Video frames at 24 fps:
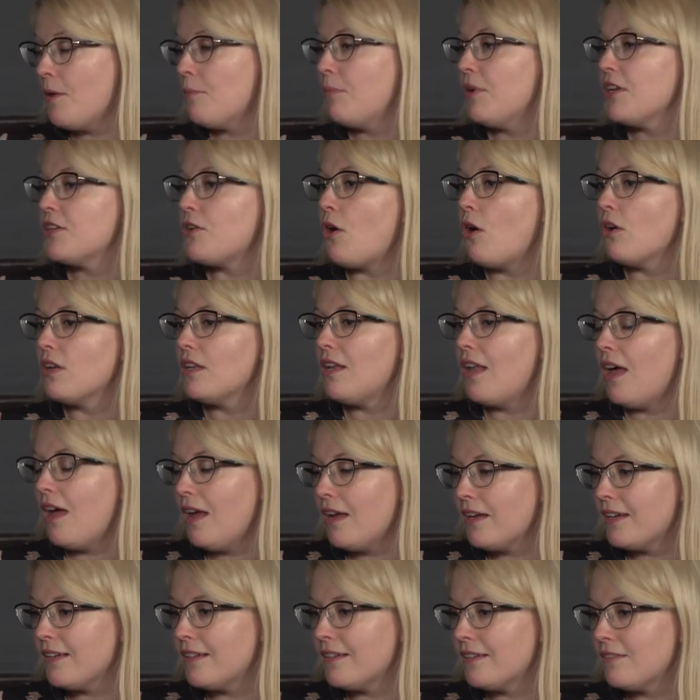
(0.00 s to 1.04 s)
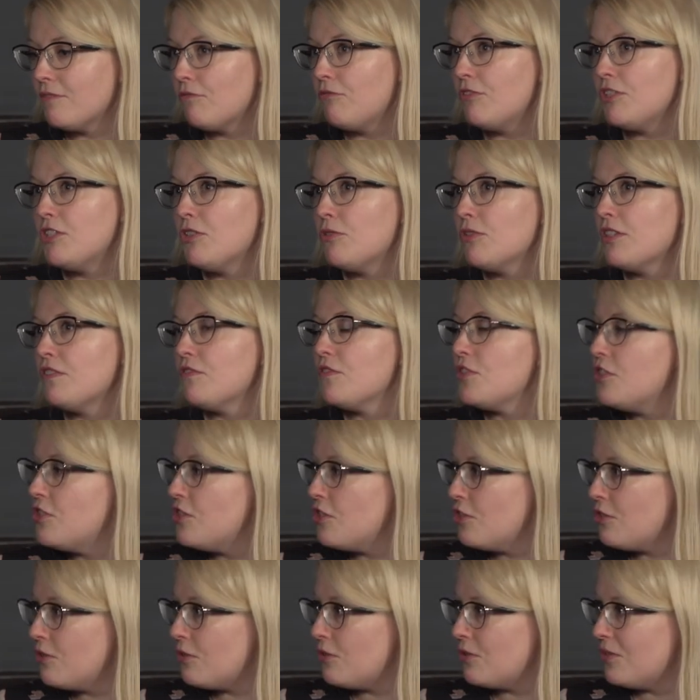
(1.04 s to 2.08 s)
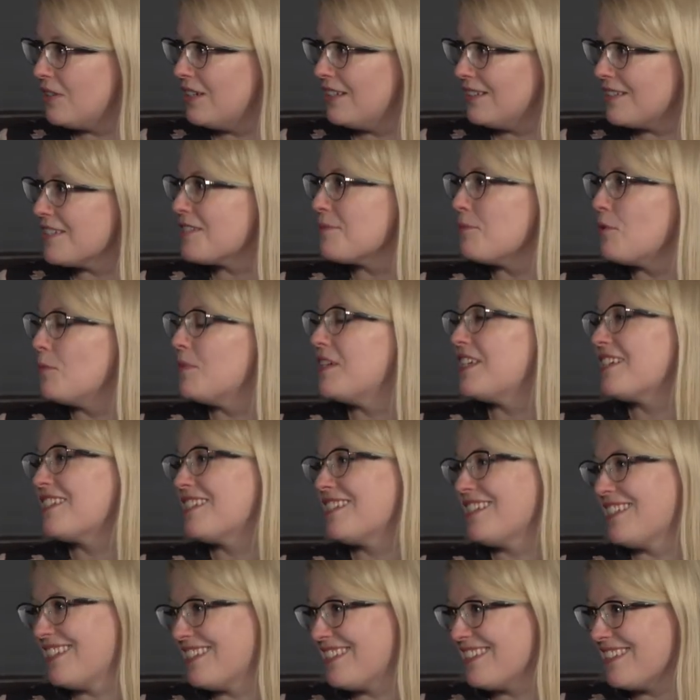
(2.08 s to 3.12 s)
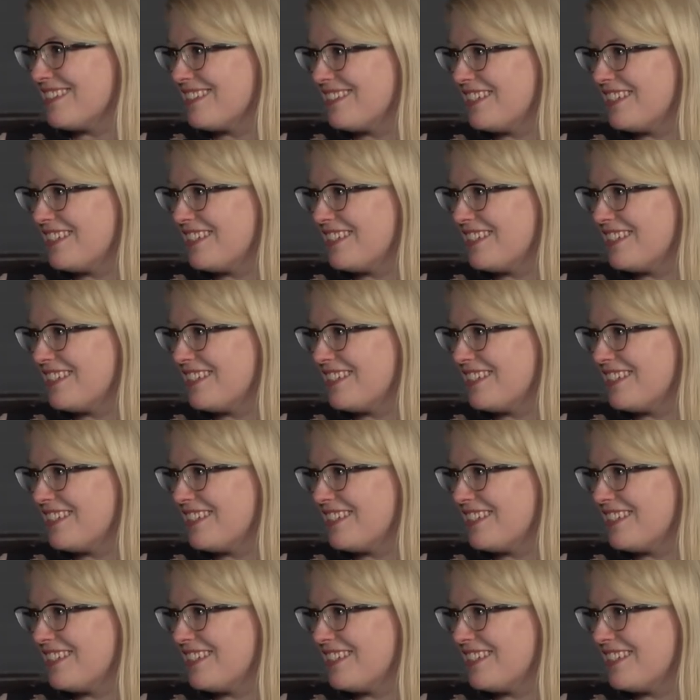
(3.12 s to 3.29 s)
But online, we don't even know this mm. moment existed.